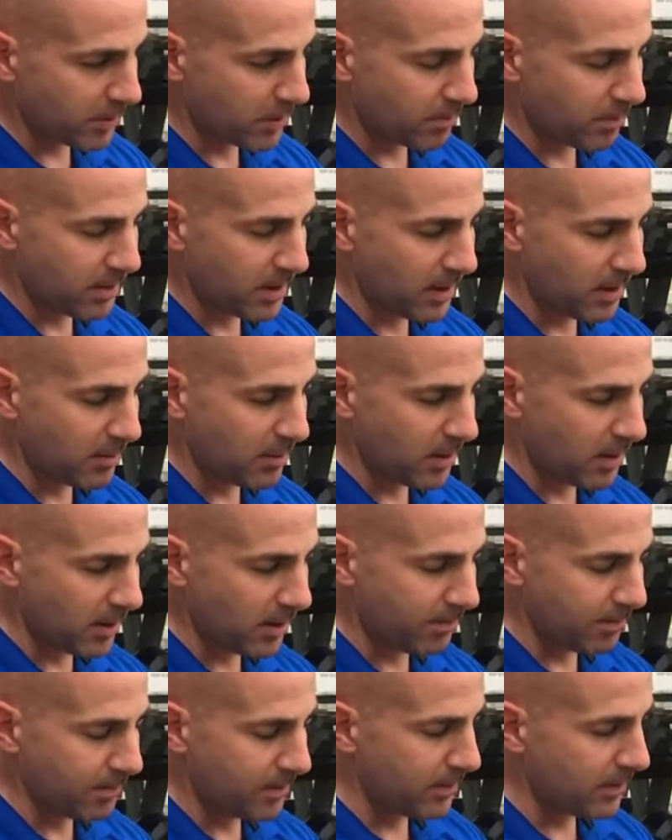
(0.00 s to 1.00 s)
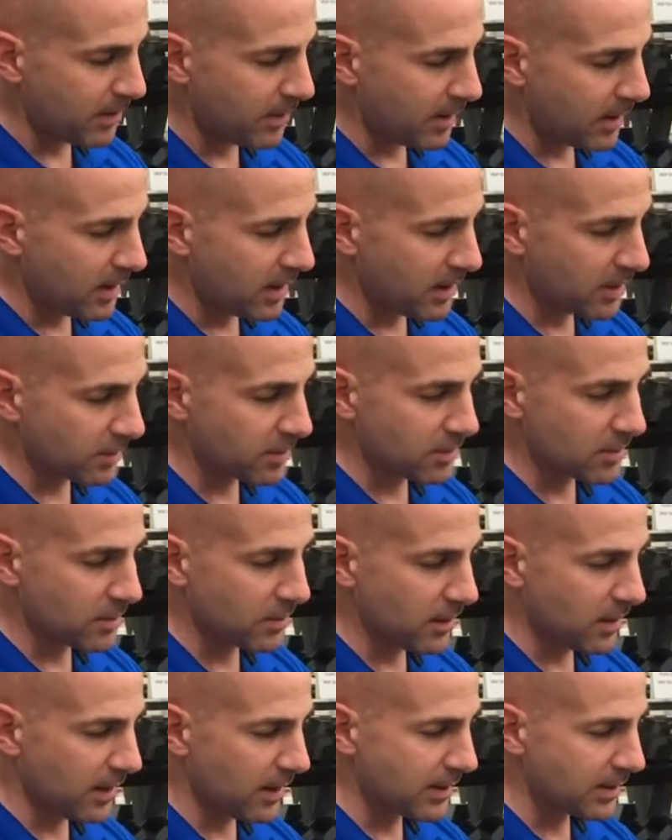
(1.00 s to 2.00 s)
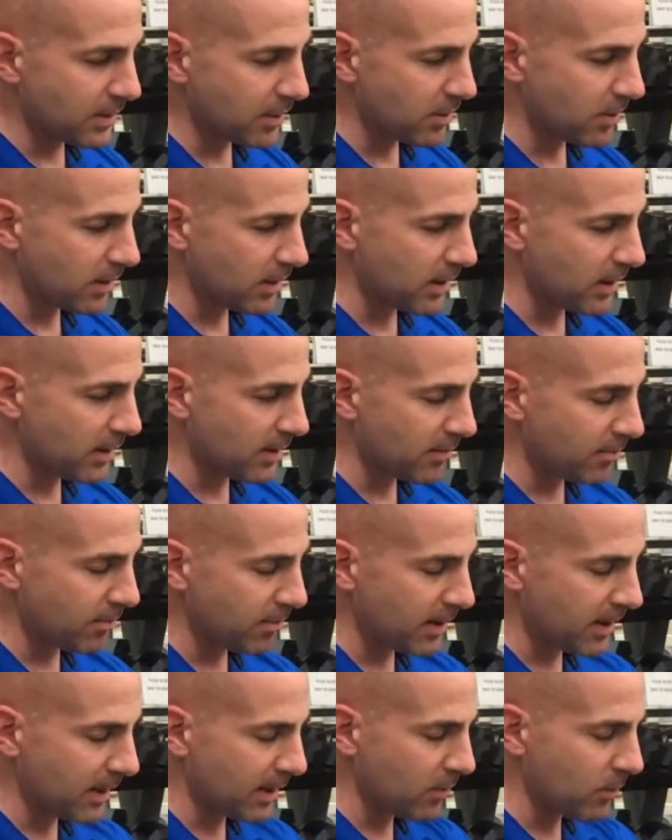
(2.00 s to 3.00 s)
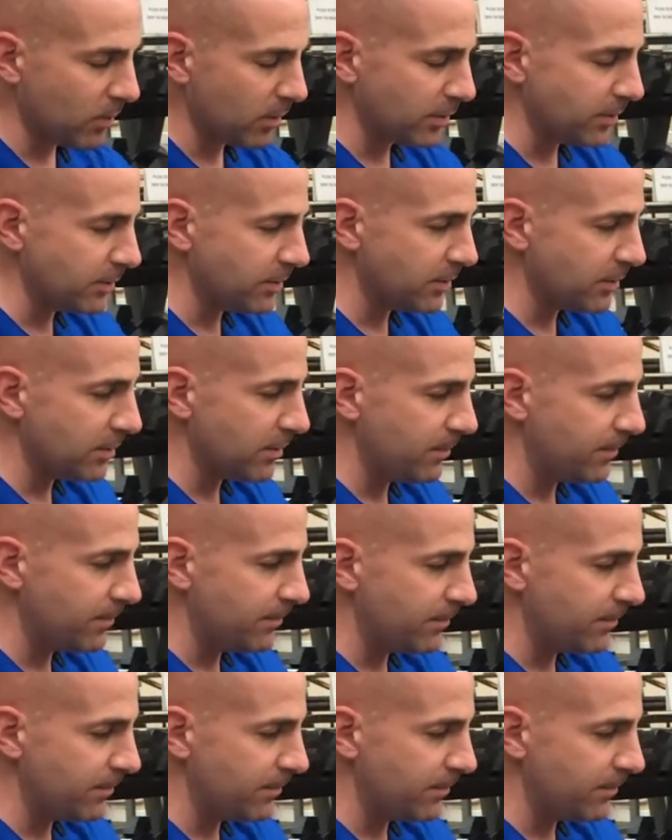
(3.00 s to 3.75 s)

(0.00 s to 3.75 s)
her palm up and slide her hand backwards,